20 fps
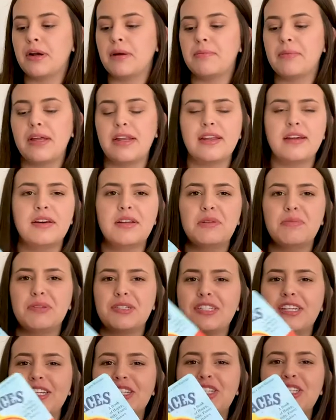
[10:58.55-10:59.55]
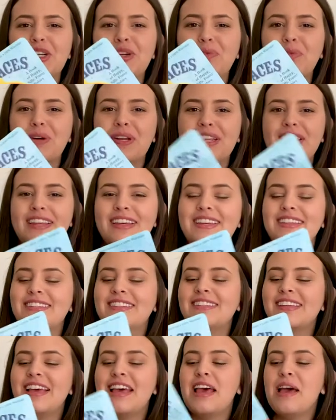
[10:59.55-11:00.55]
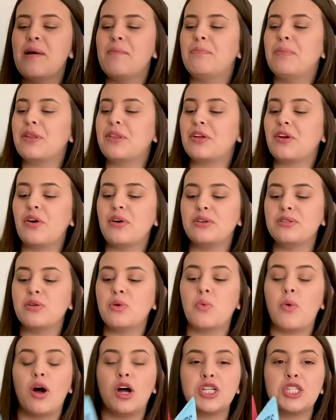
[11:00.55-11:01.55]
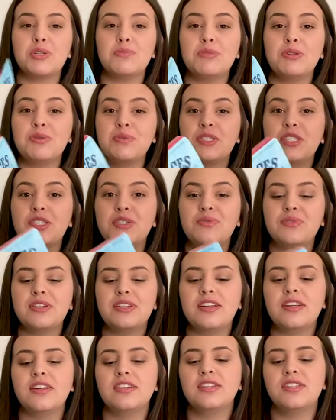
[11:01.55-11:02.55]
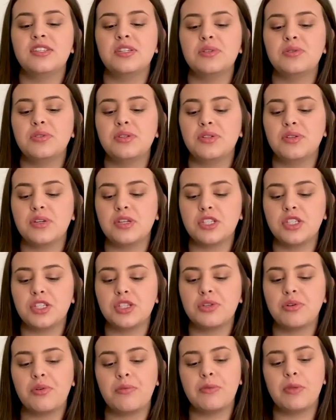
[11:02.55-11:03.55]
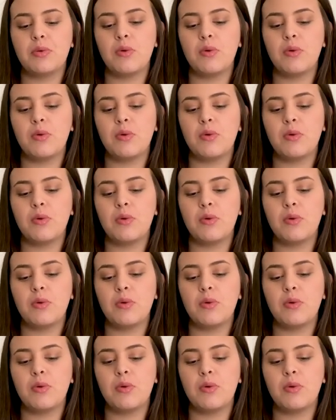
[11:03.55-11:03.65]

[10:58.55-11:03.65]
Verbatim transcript: I'm not 100% sure what it is, but they're also washable, which is really nice too, so you can just throw them in